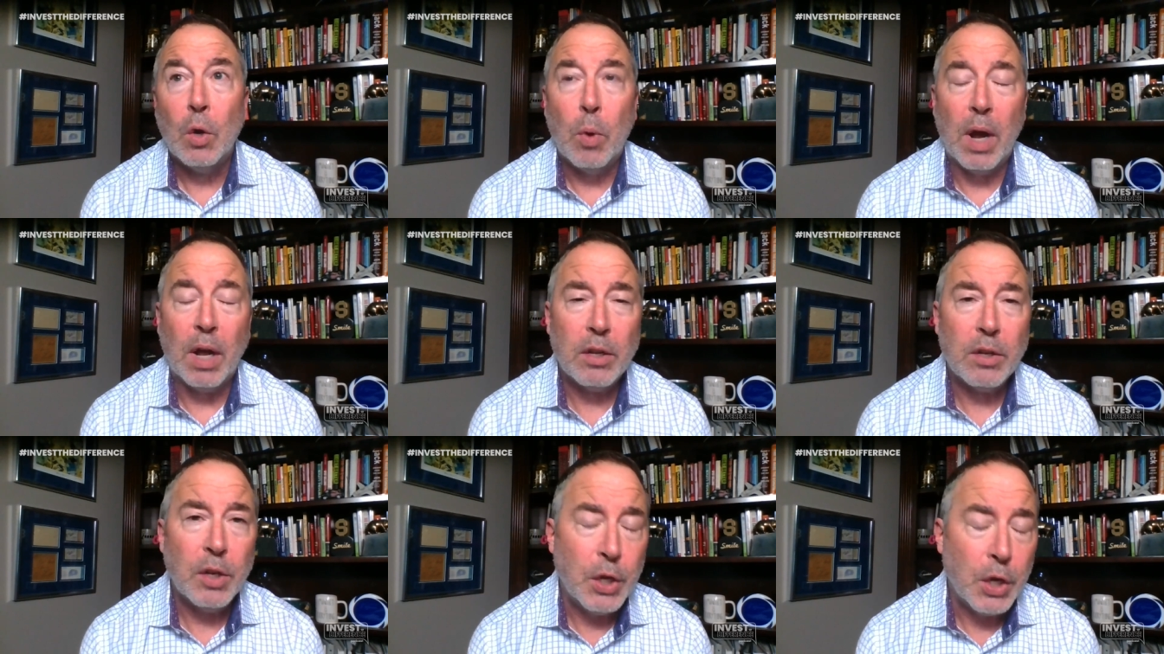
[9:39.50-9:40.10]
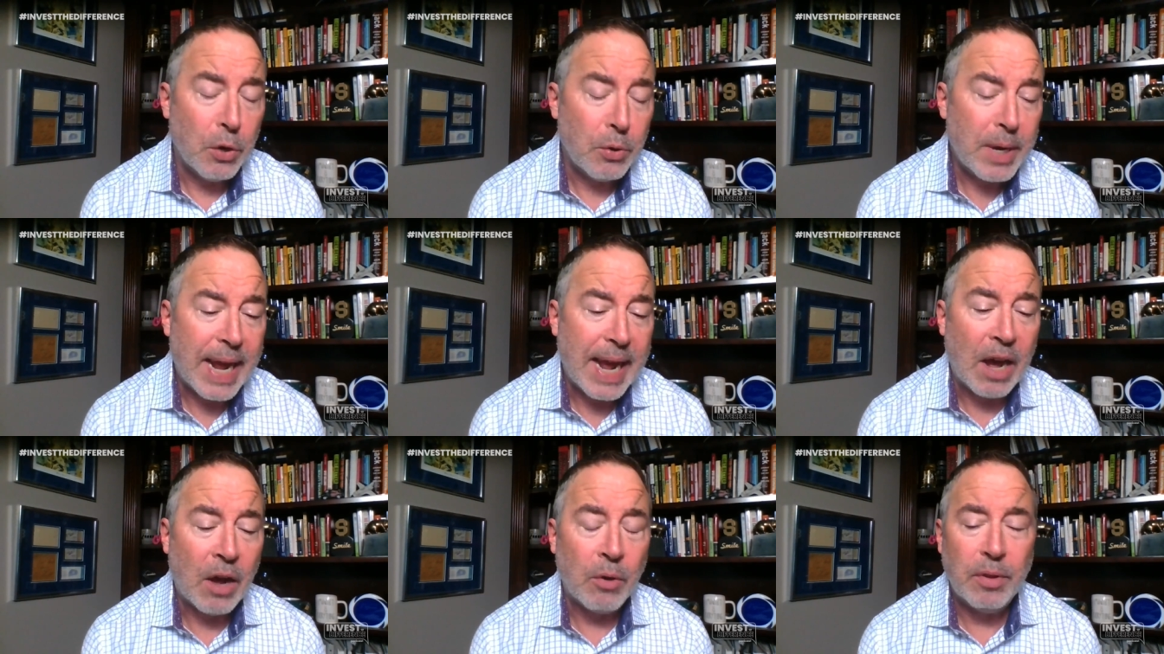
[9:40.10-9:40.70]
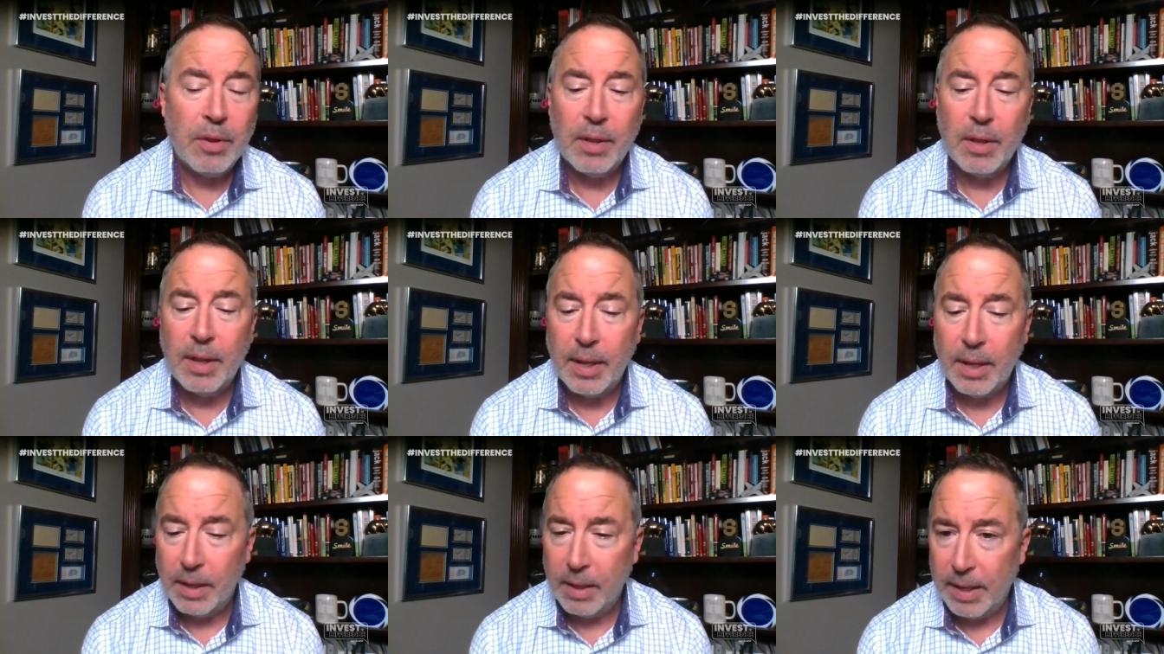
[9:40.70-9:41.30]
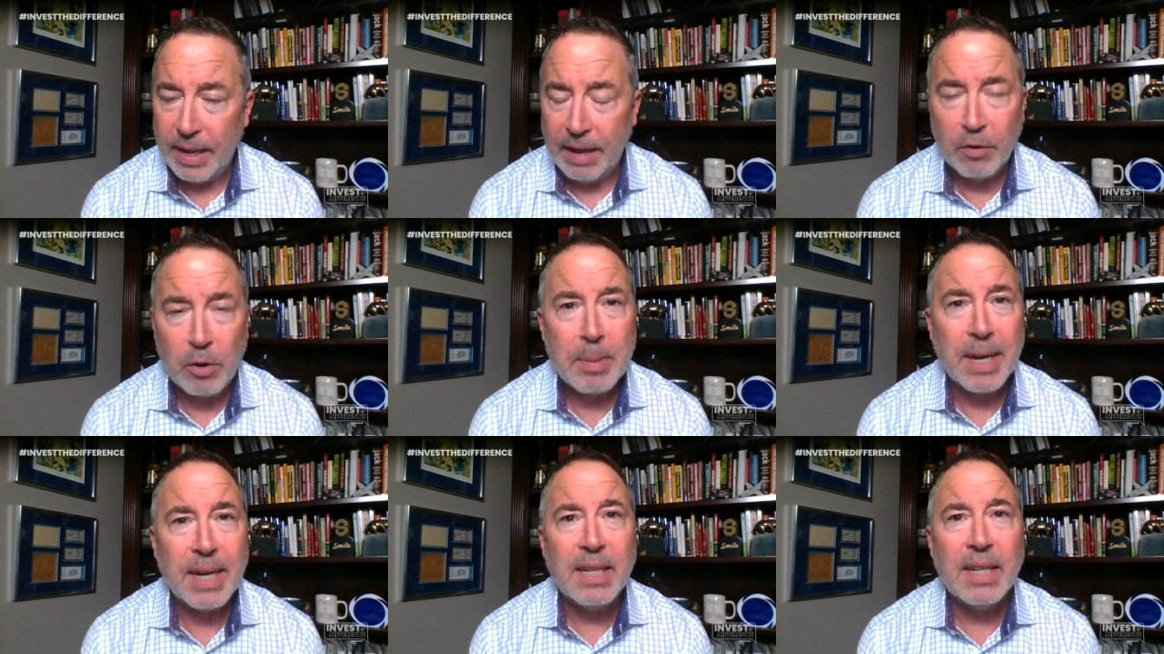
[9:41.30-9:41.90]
Well, no doubt everybody